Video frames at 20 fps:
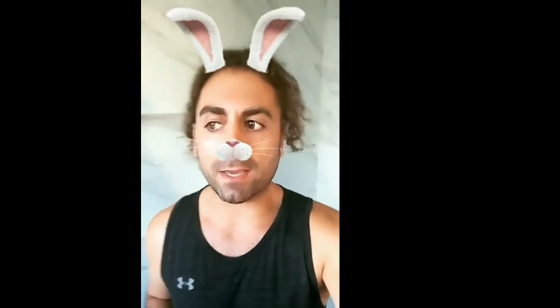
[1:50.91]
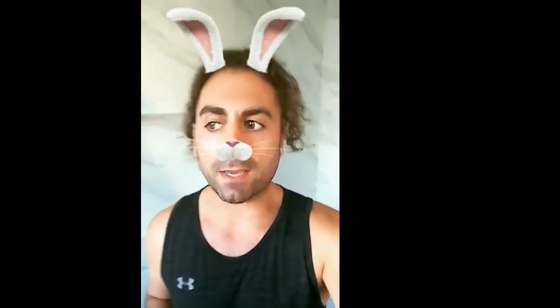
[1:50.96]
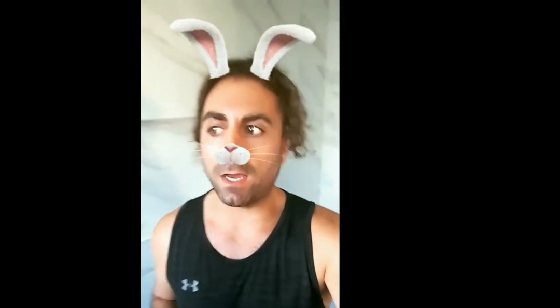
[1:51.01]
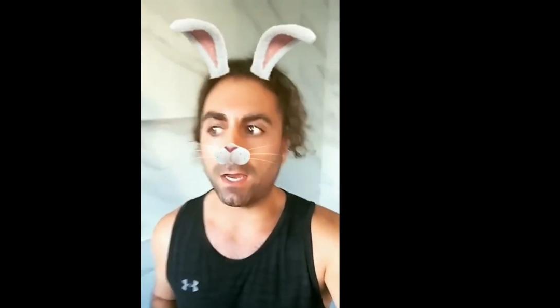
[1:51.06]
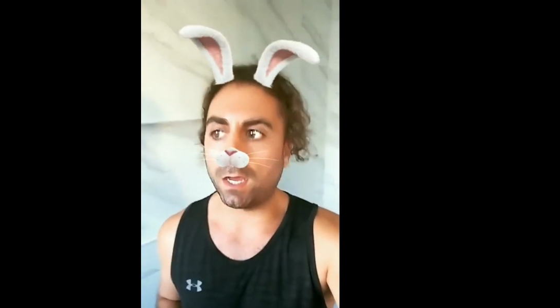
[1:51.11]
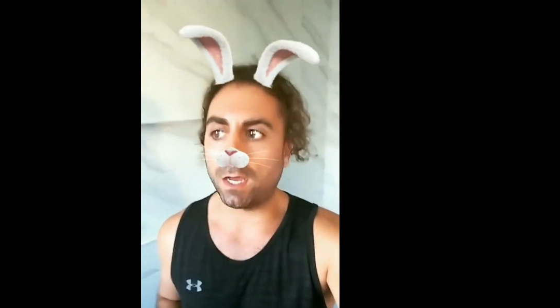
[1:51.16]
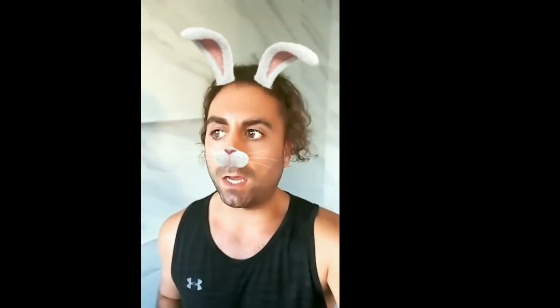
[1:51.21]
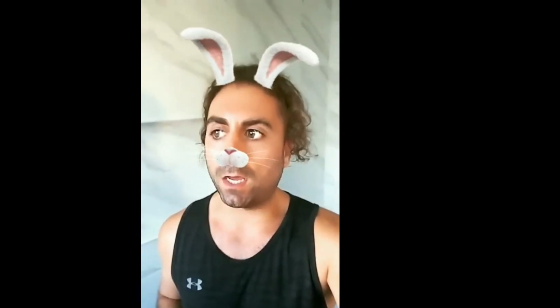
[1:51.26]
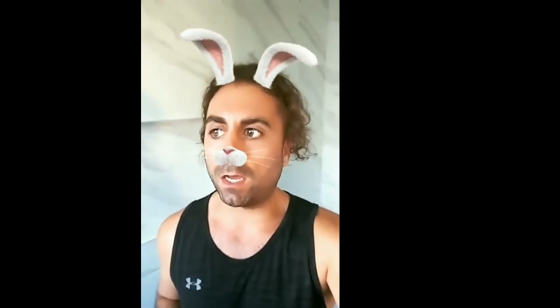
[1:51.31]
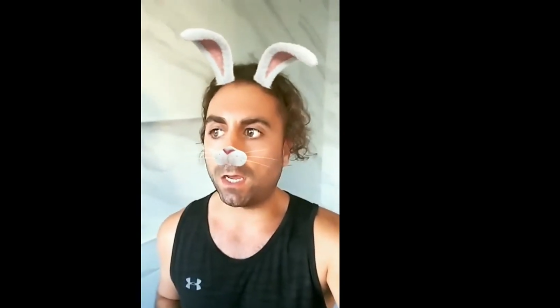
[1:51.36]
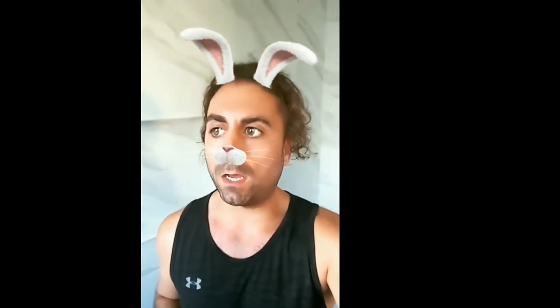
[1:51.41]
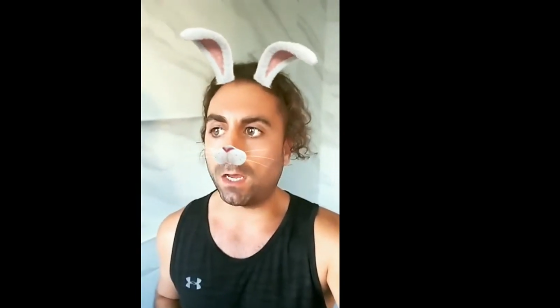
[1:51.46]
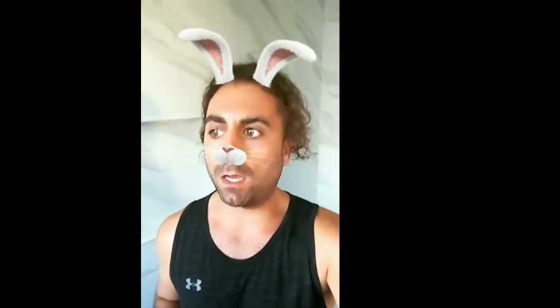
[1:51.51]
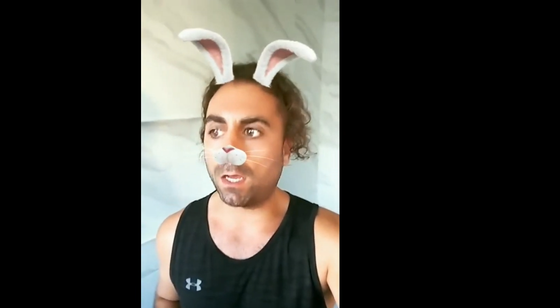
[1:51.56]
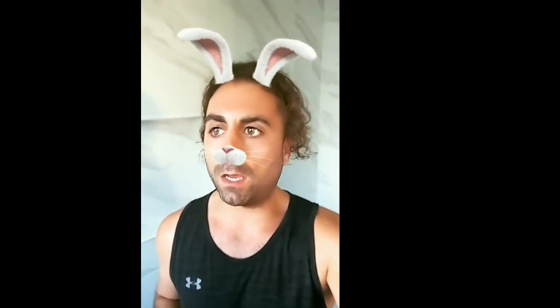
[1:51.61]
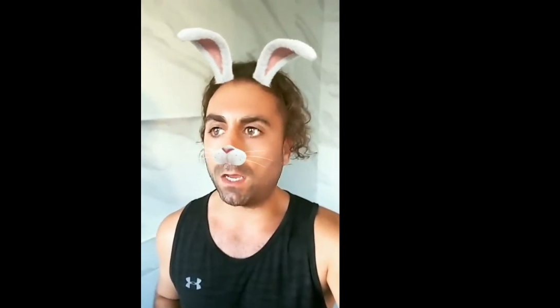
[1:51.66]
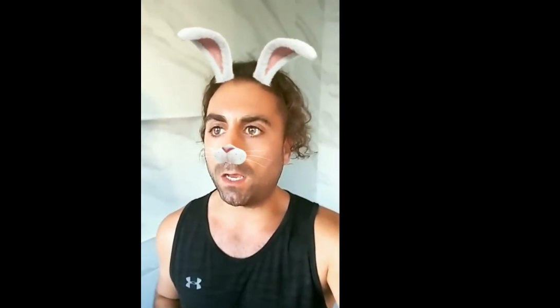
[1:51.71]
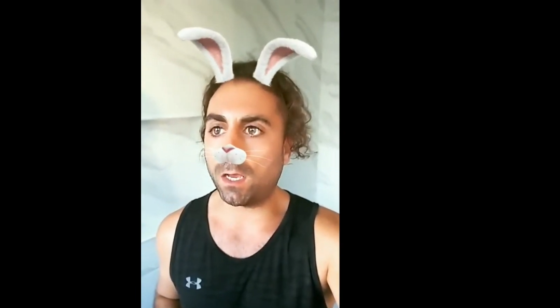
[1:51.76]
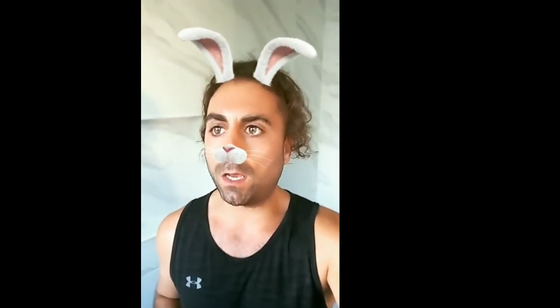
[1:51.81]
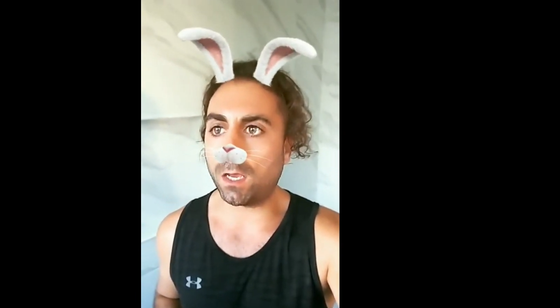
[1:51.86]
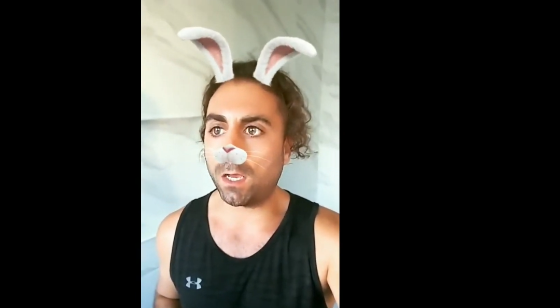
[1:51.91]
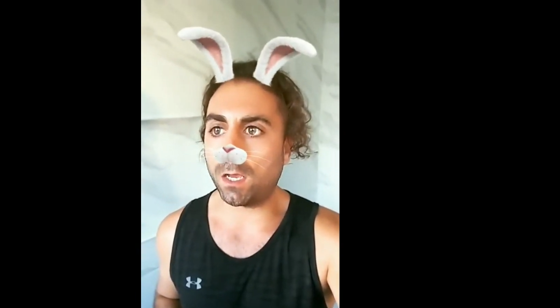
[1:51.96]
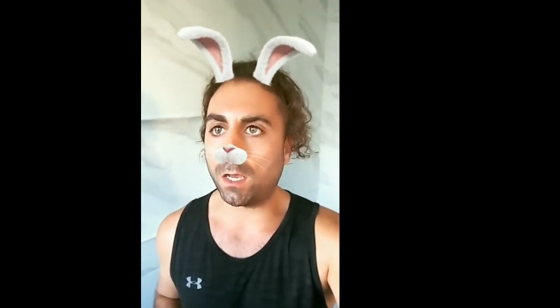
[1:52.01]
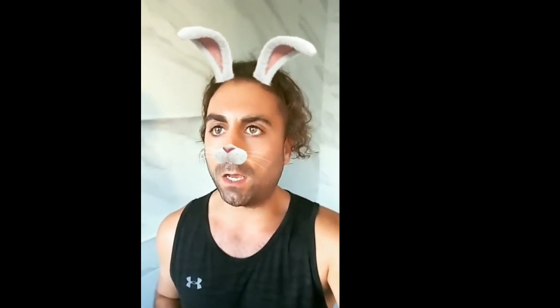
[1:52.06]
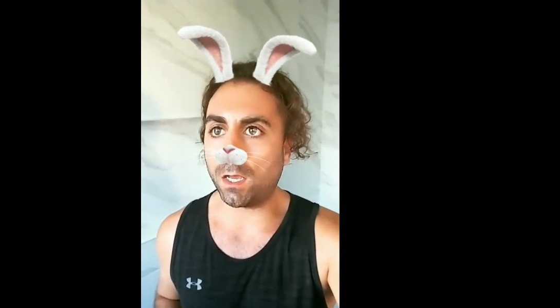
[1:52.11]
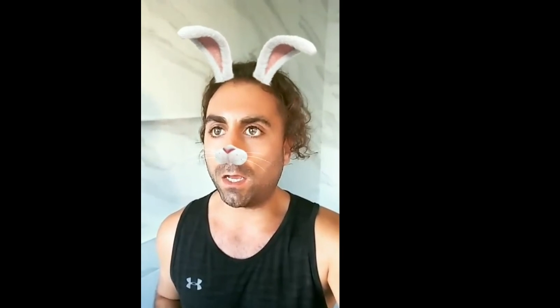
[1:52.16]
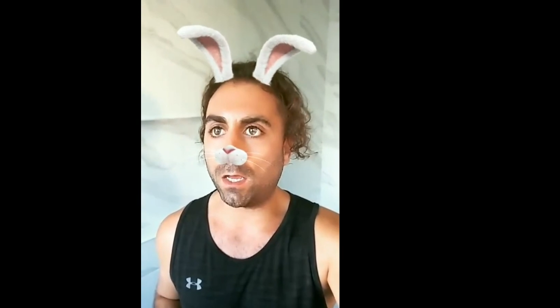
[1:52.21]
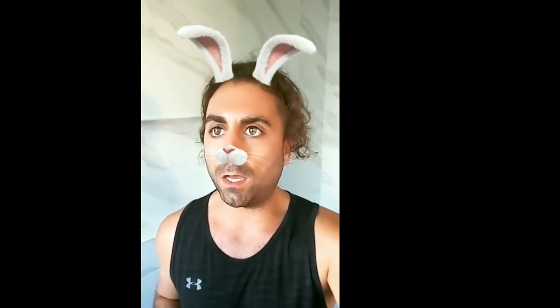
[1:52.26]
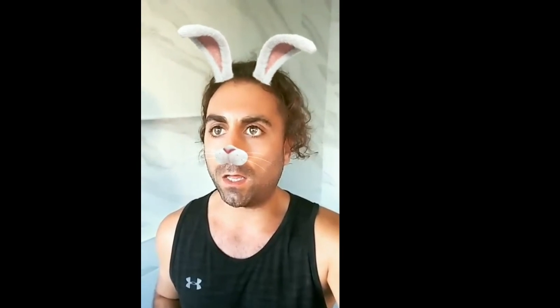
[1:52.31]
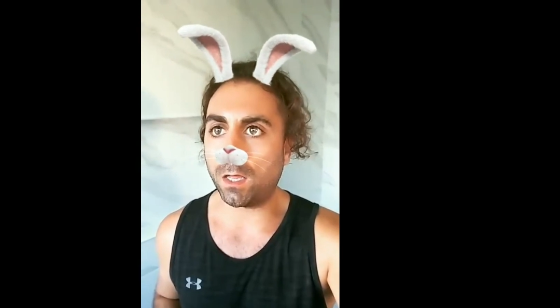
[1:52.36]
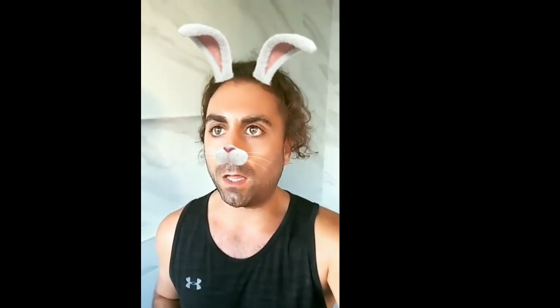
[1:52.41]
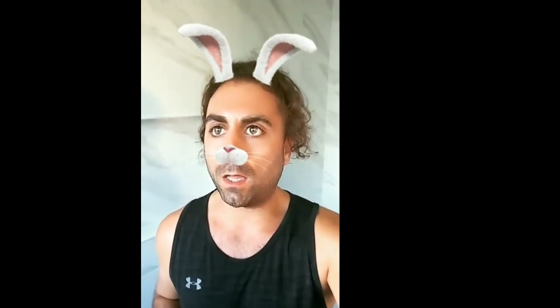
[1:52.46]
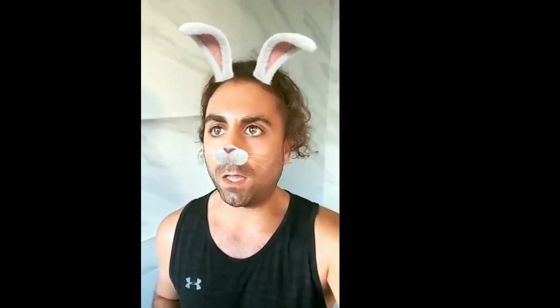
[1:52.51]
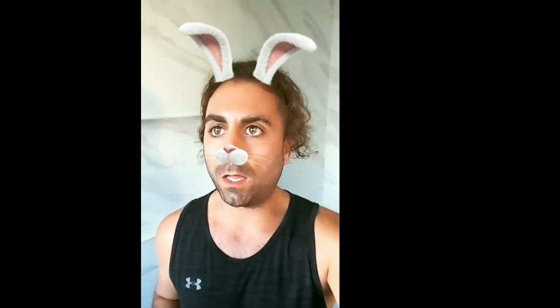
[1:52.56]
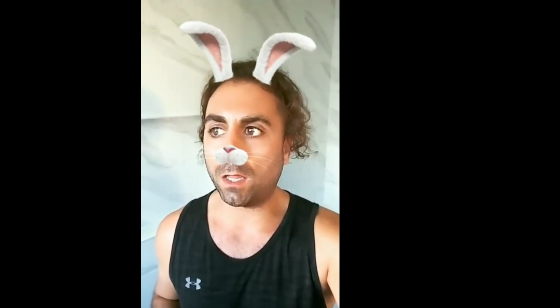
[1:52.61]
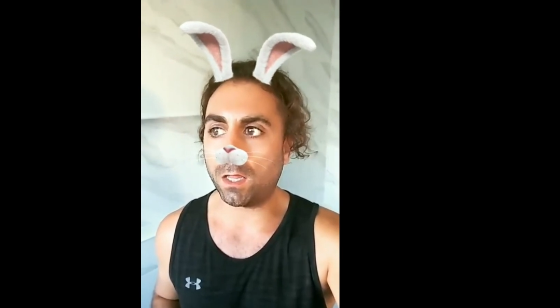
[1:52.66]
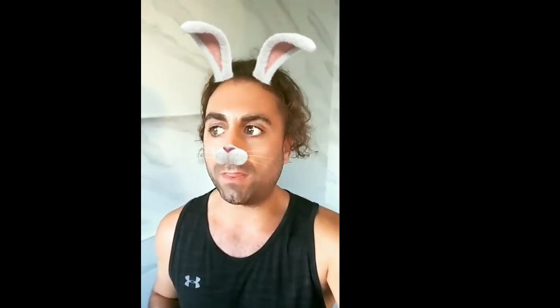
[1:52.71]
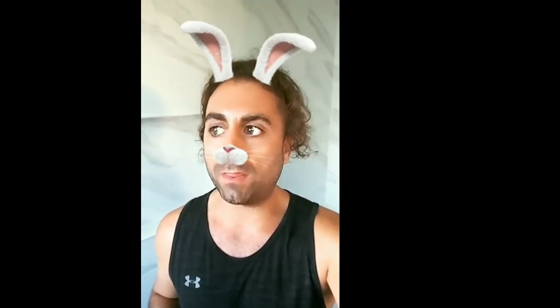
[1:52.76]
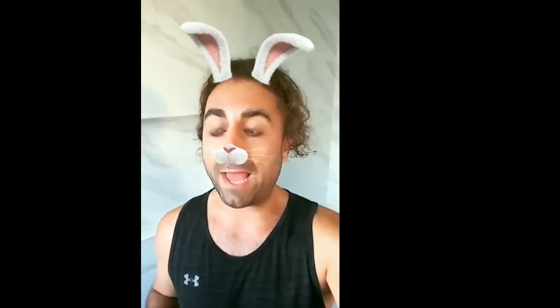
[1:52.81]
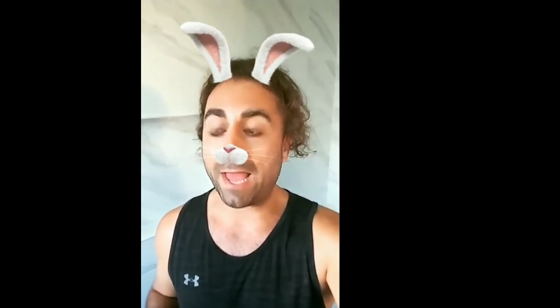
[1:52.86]

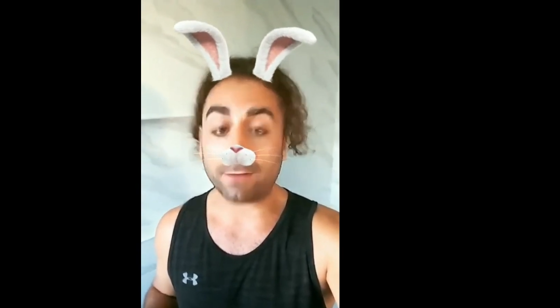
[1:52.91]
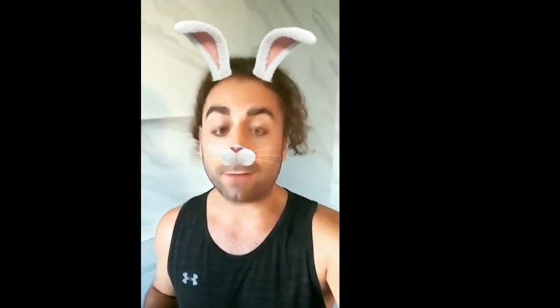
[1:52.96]
The